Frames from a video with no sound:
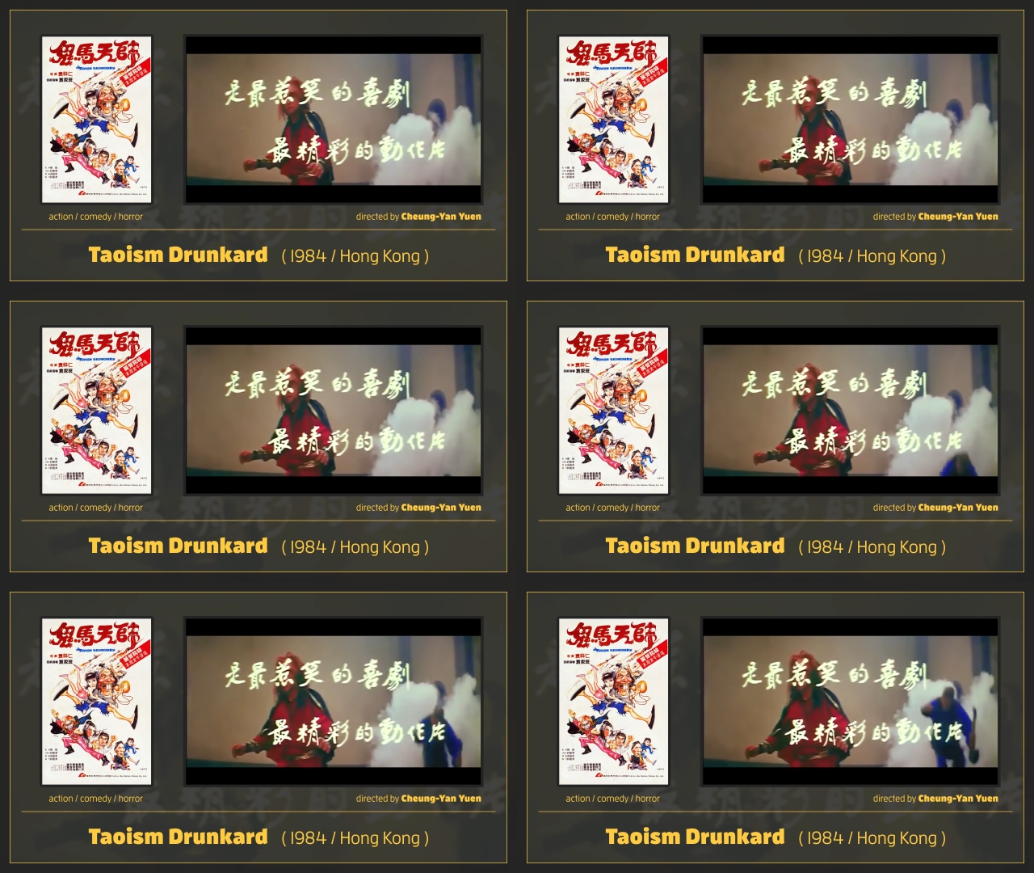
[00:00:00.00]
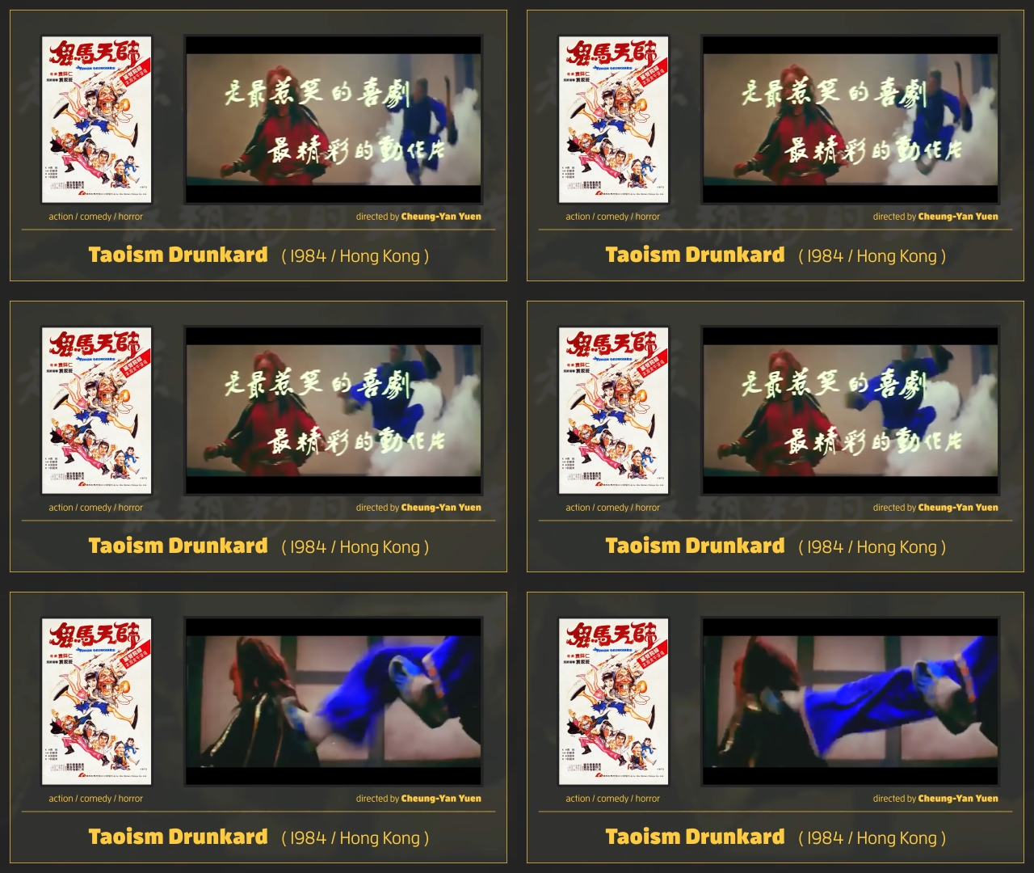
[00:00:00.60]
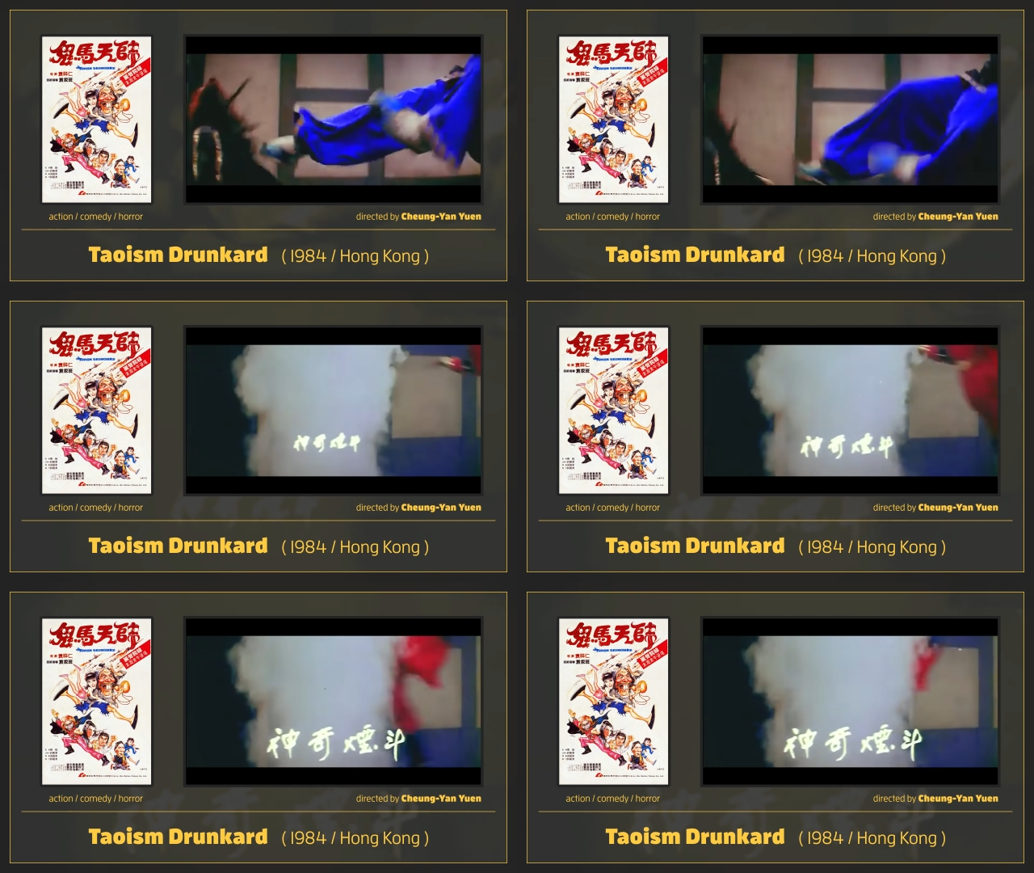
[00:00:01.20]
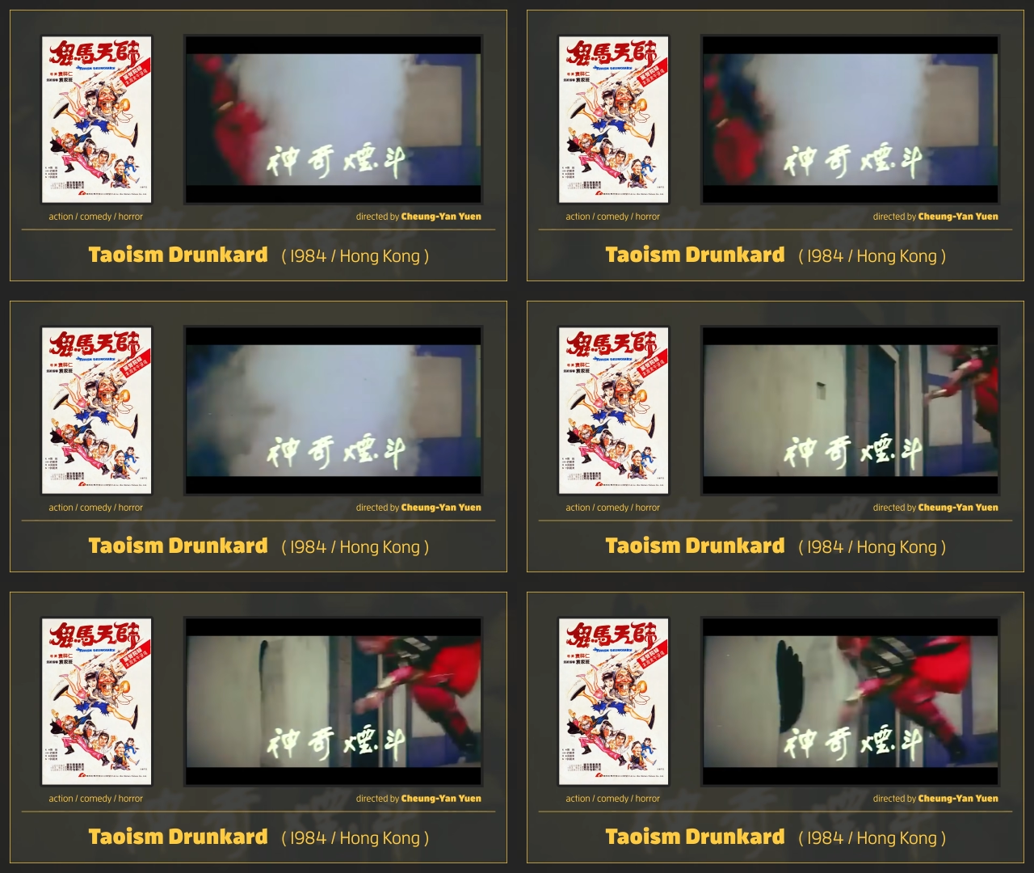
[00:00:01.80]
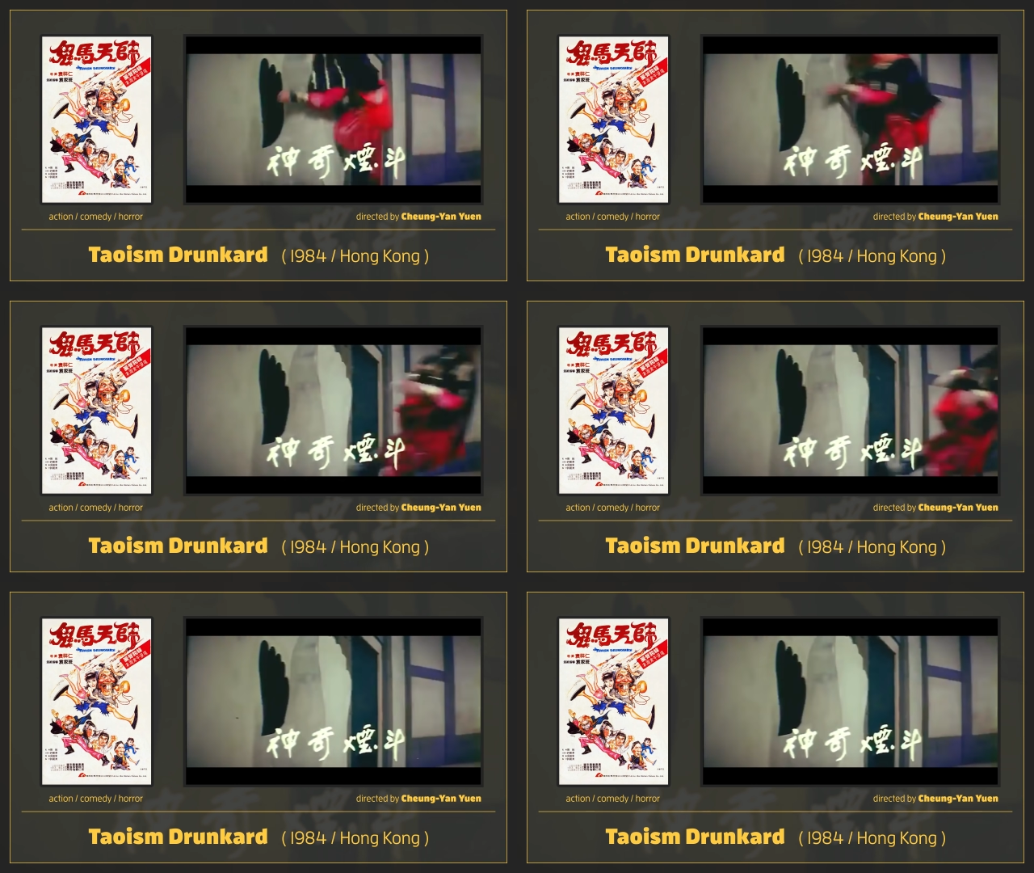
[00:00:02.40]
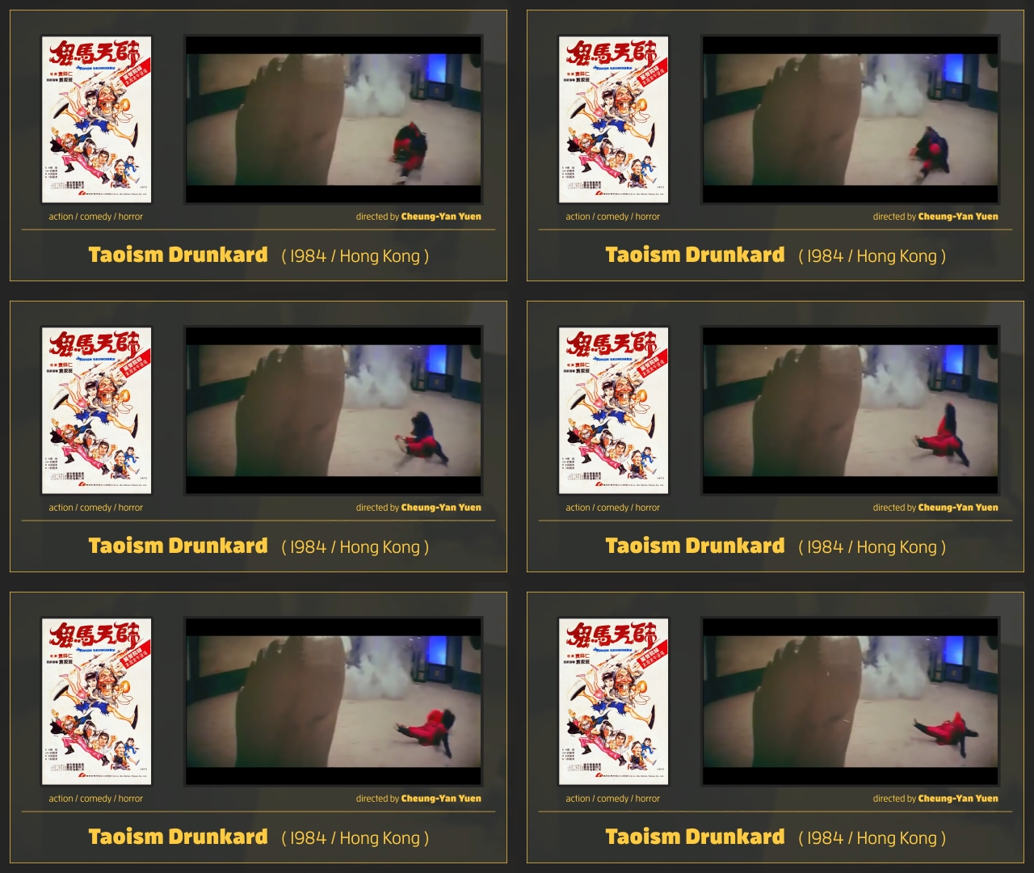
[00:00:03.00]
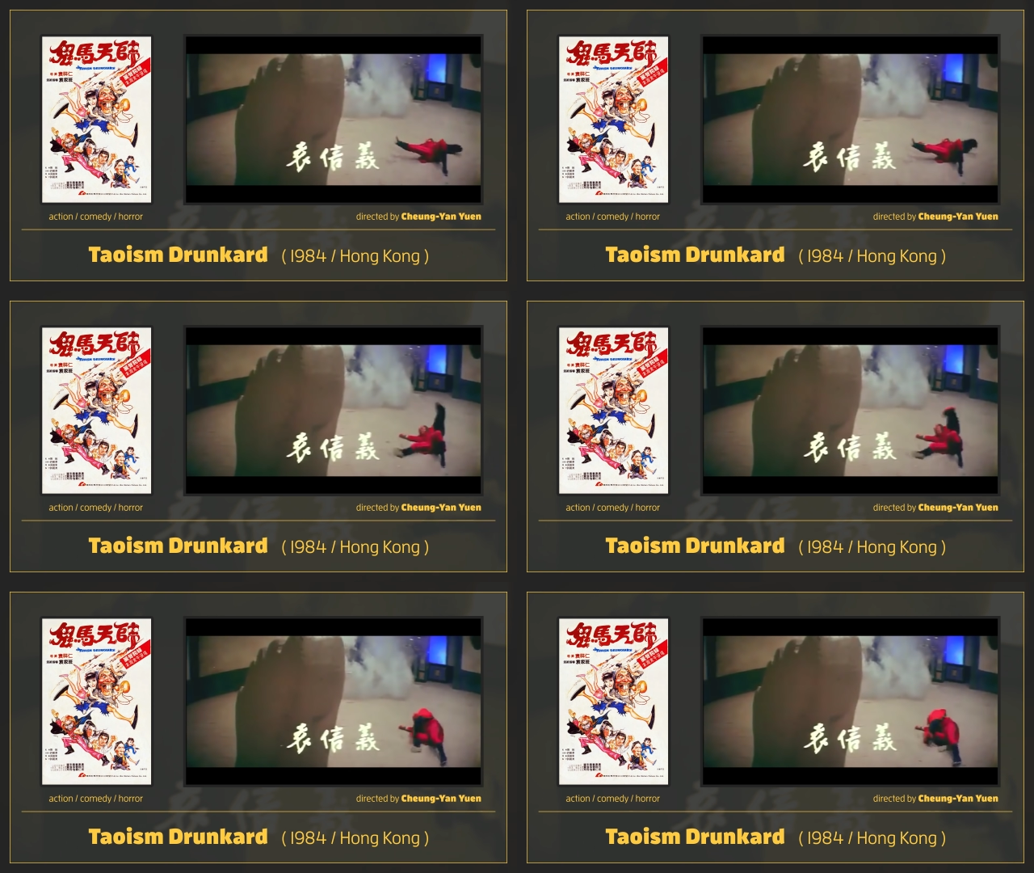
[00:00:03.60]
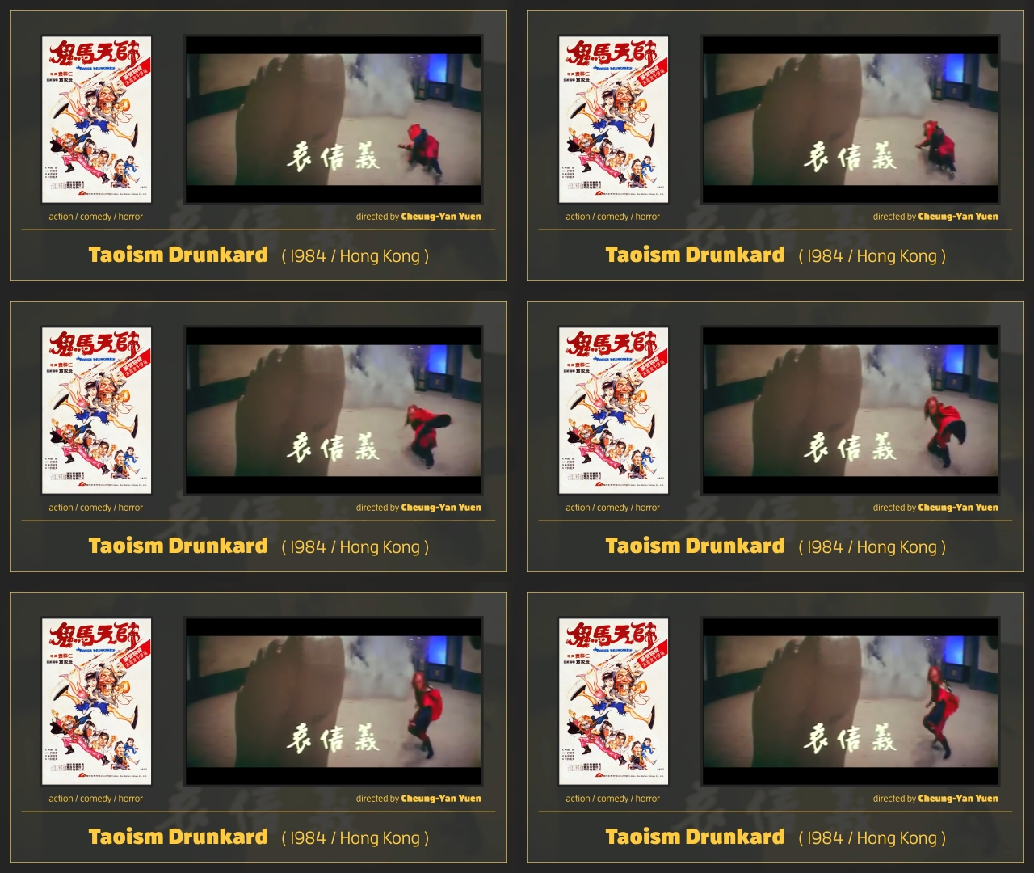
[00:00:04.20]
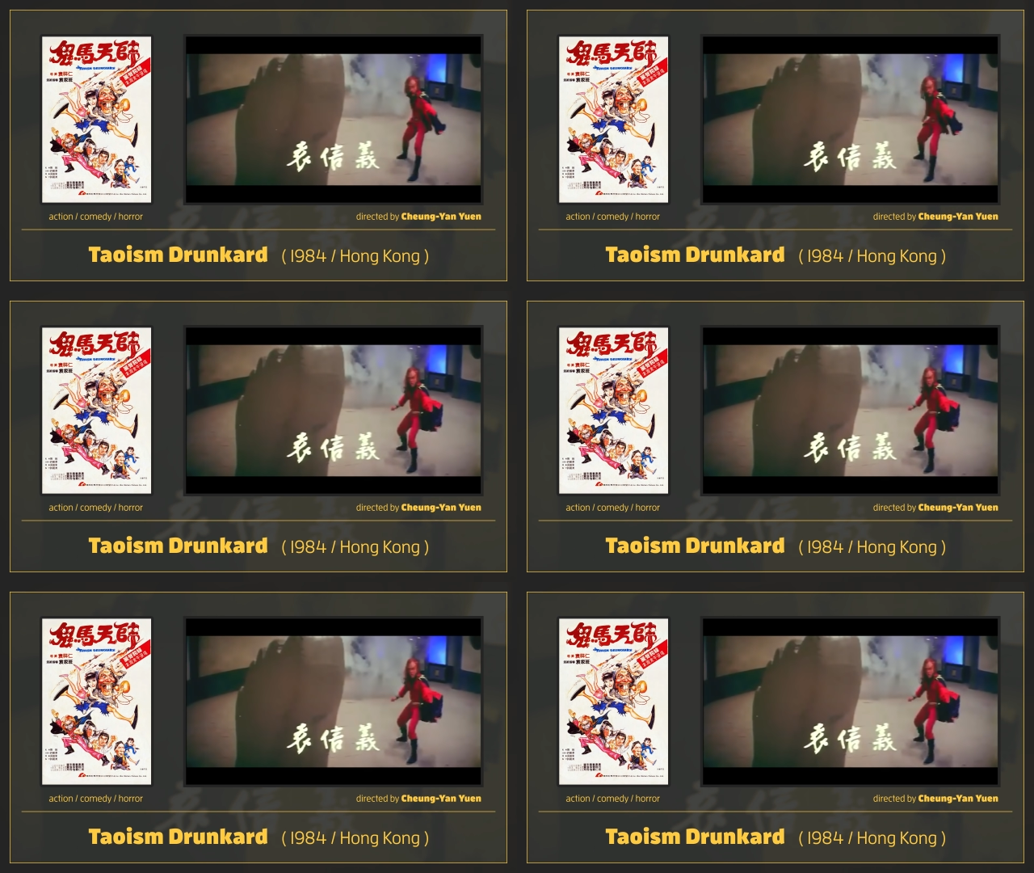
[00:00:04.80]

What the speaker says: [unreadable: no face in view]